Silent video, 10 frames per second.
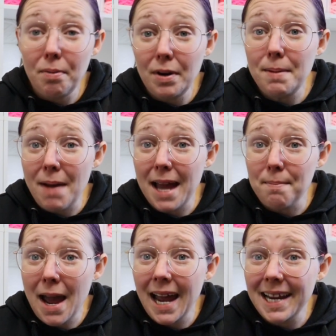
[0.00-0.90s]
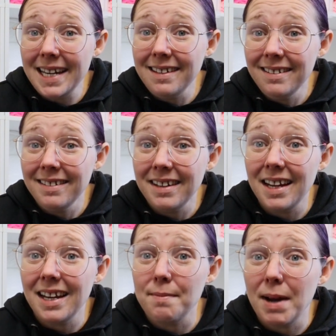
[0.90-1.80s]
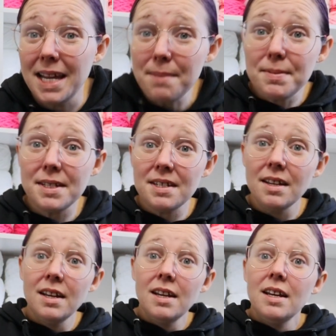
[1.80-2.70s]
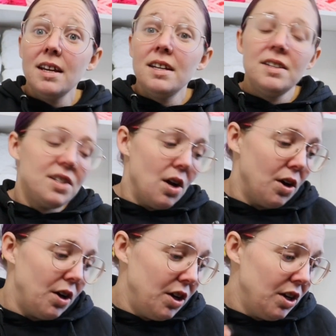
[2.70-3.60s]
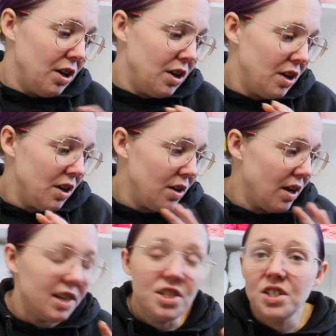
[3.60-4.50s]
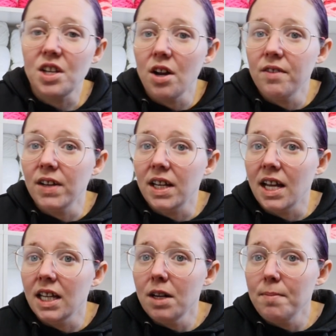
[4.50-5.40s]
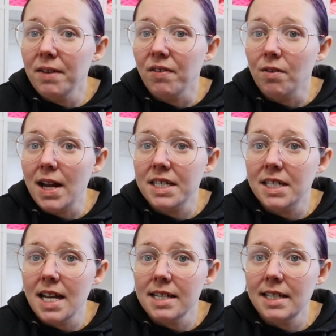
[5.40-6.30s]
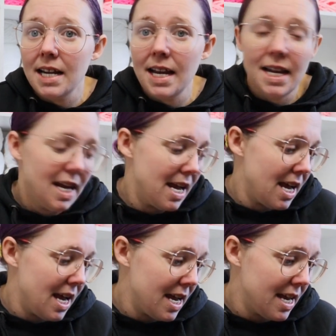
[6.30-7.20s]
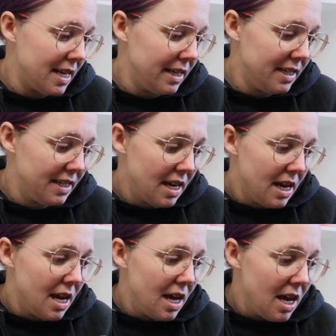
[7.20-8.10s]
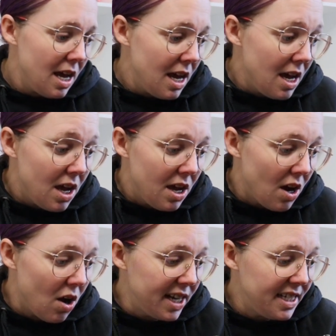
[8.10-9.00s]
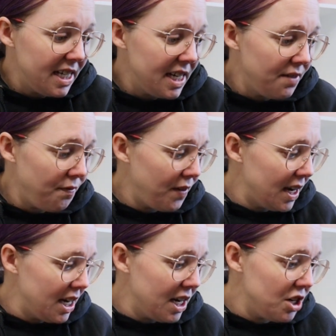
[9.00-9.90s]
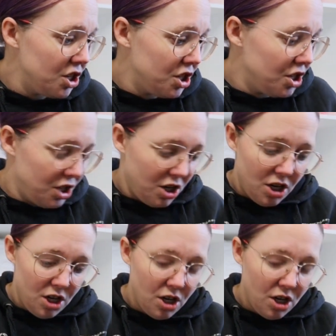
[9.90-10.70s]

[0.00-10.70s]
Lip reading: pretty bad pain in my hips. So I just gave it a little bit of a rest yesterday, and I did finish